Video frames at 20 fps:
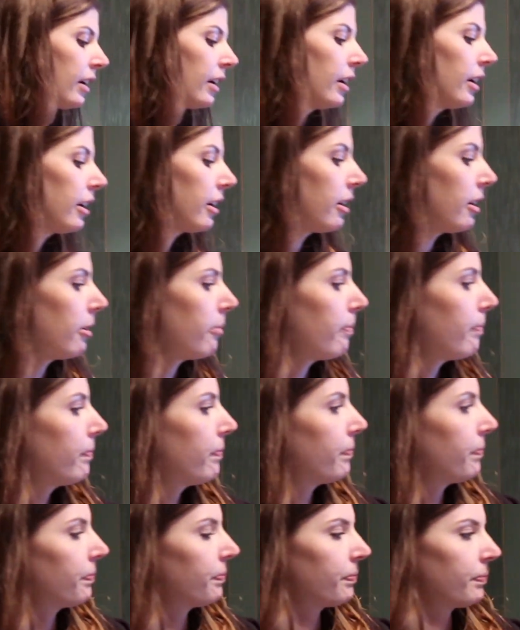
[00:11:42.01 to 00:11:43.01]
Um,
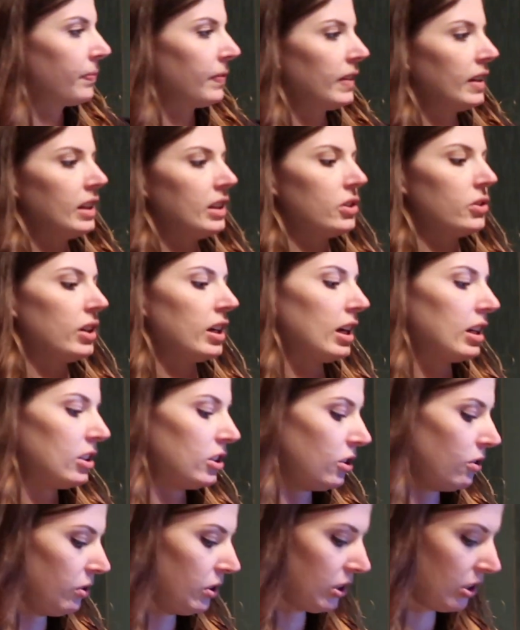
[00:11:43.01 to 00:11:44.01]
so I got
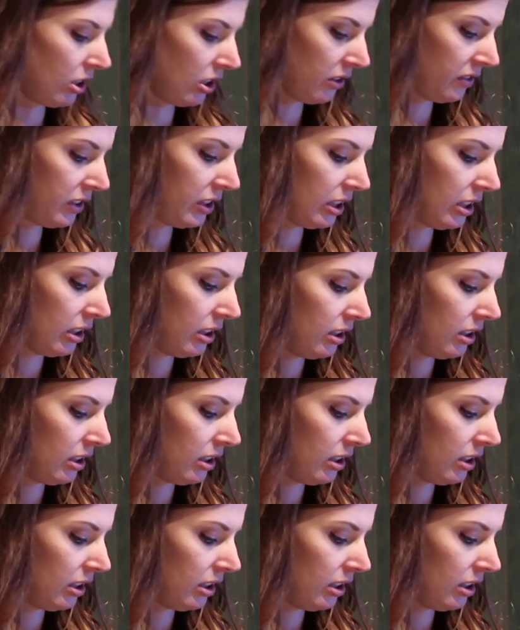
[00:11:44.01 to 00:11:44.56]
two scarves,